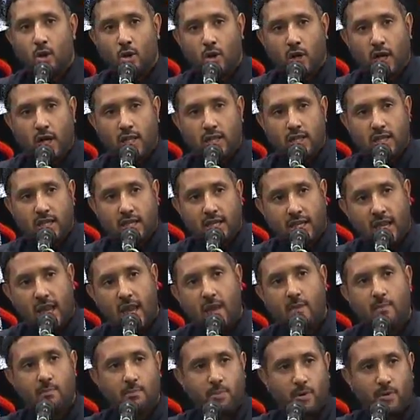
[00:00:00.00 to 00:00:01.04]
Look at the
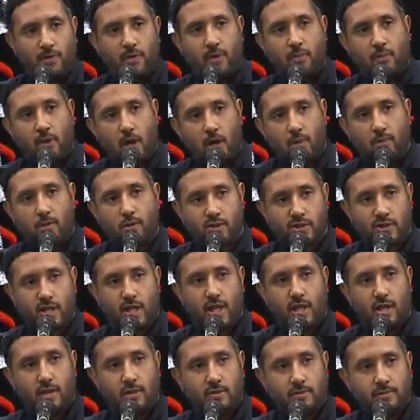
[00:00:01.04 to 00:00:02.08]
camp of Imam
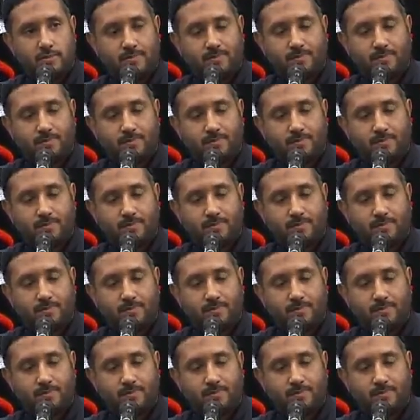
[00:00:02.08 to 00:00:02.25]
Hussein.